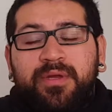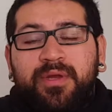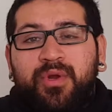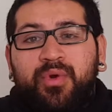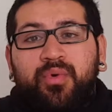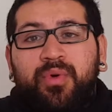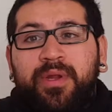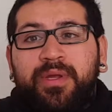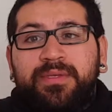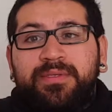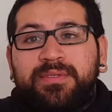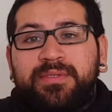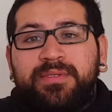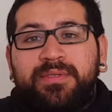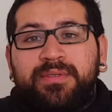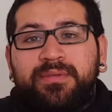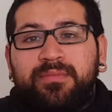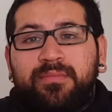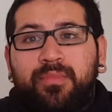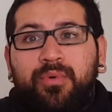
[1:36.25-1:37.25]

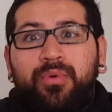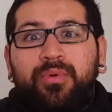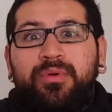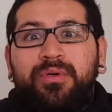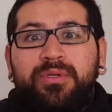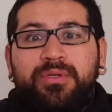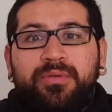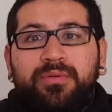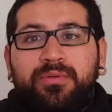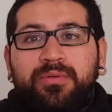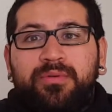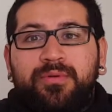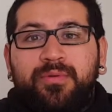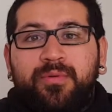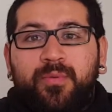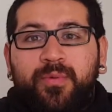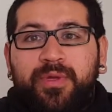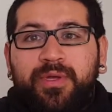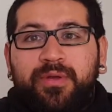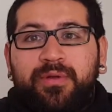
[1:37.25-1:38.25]
crazy Mugen
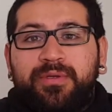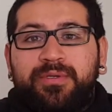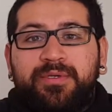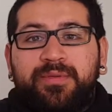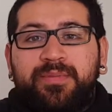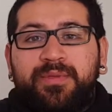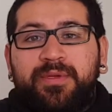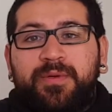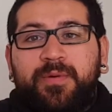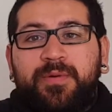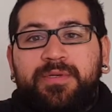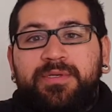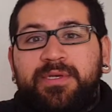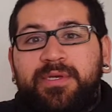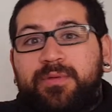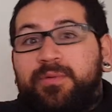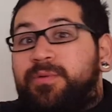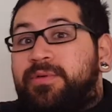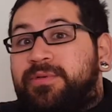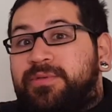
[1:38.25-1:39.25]
wing or something where it's
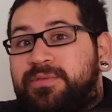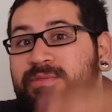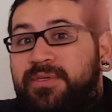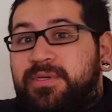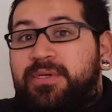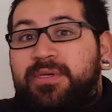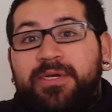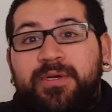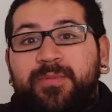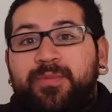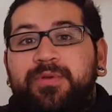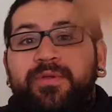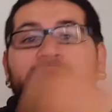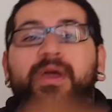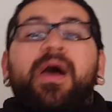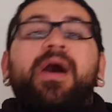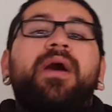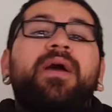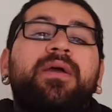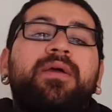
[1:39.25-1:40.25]
like sticking up really
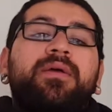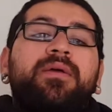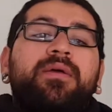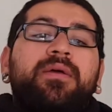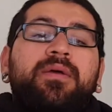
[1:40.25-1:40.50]
high.